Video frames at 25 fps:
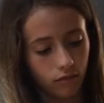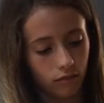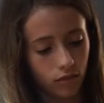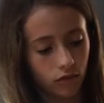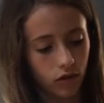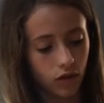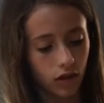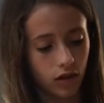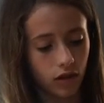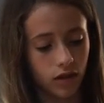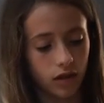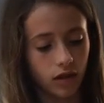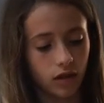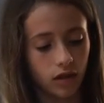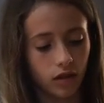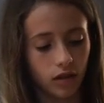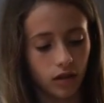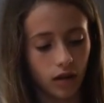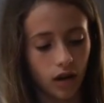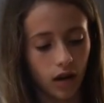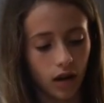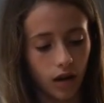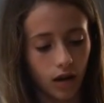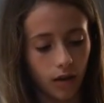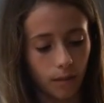Just
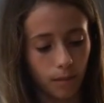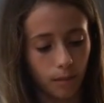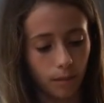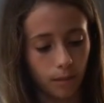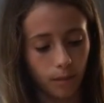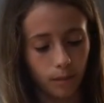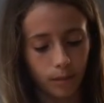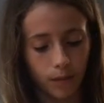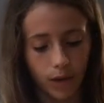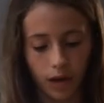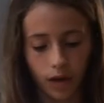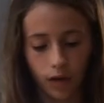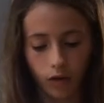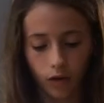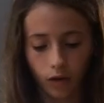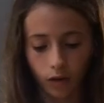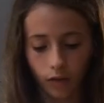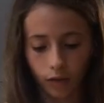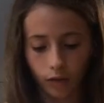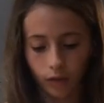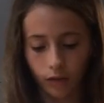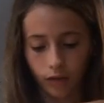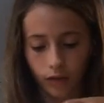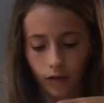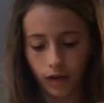cut a bit off.
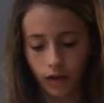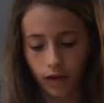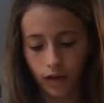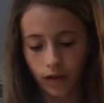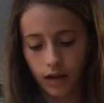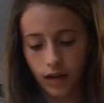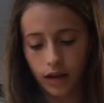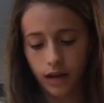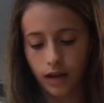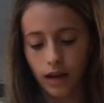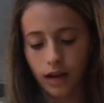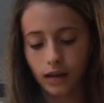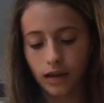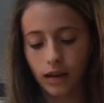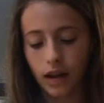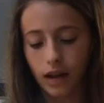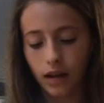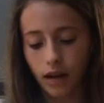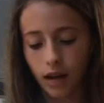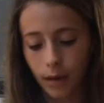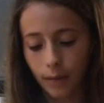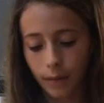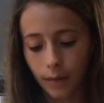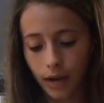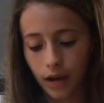And then
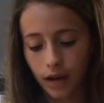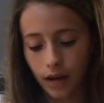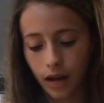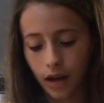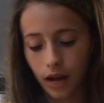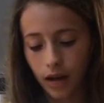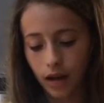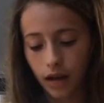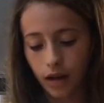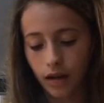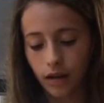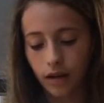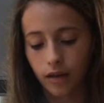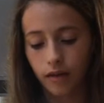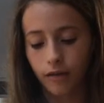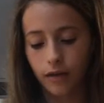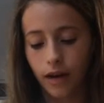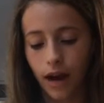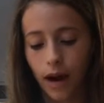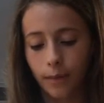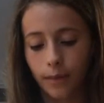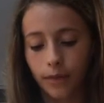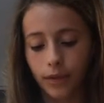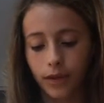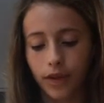I'm gonna
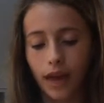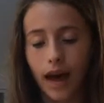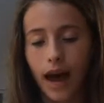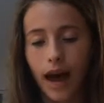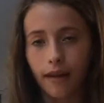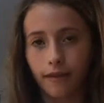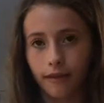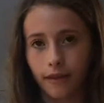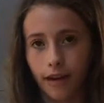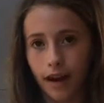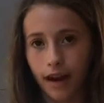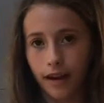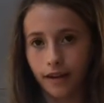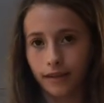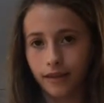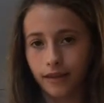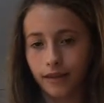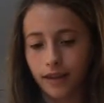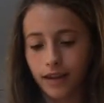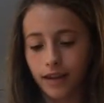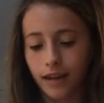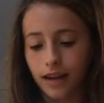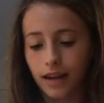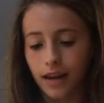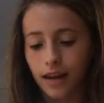wrap that round.
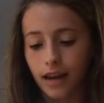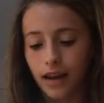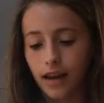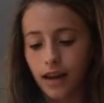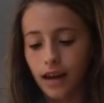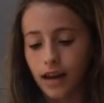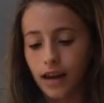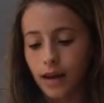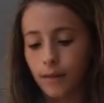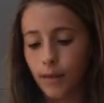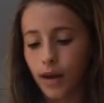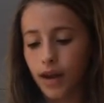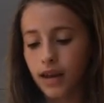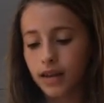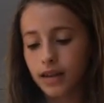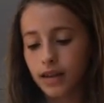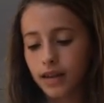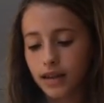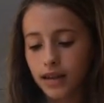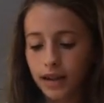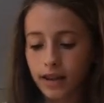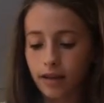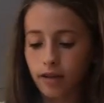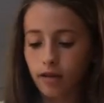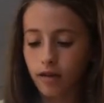And
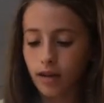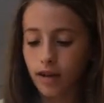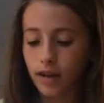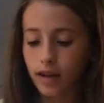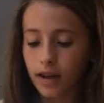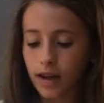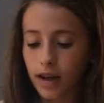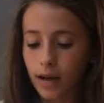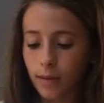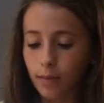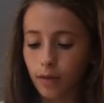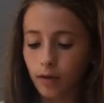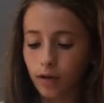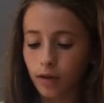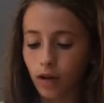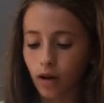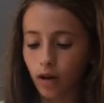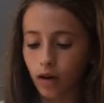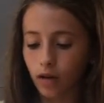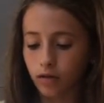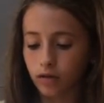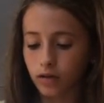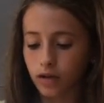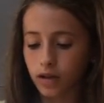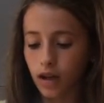basically you can keep on
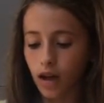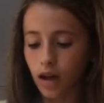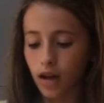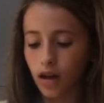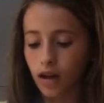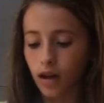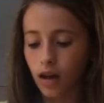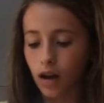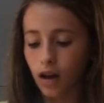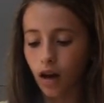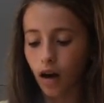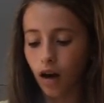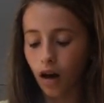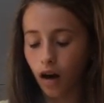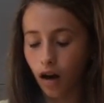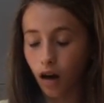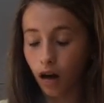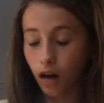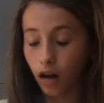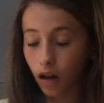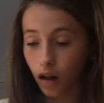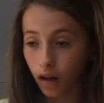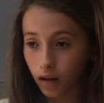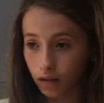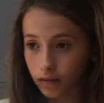
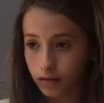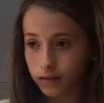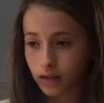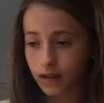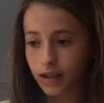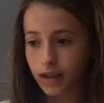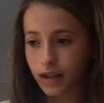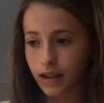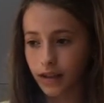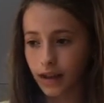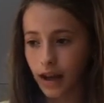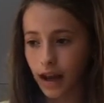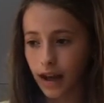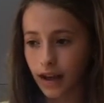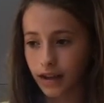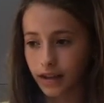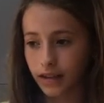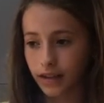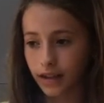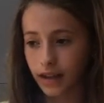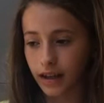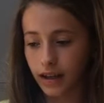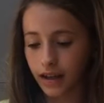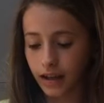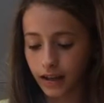
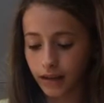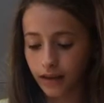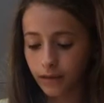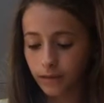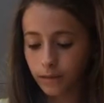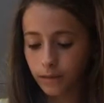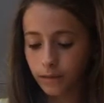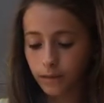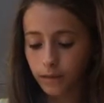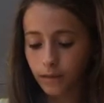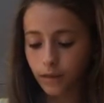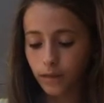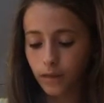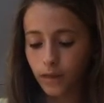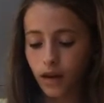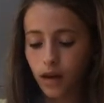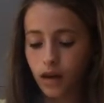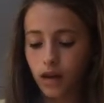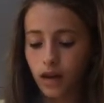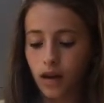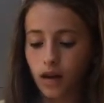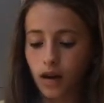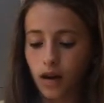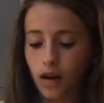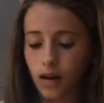alternating.
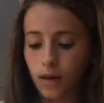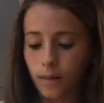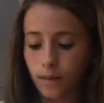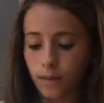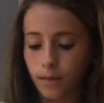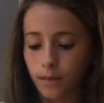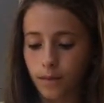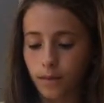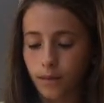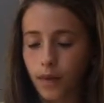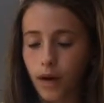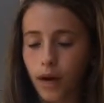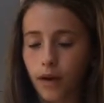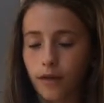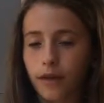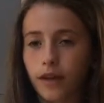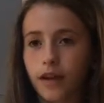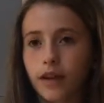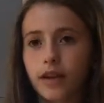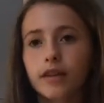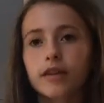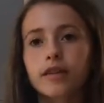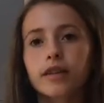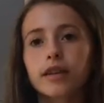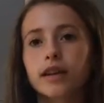But I
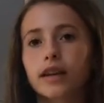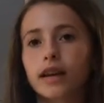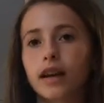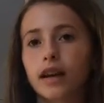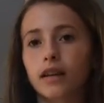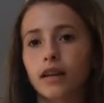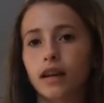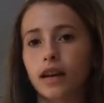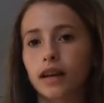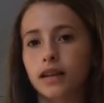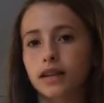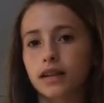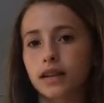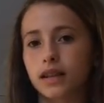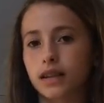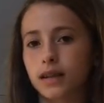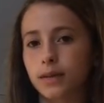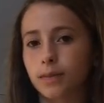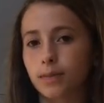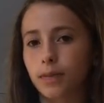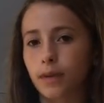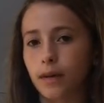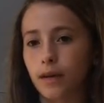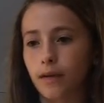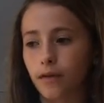think you can get like
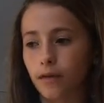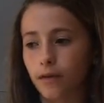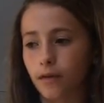specific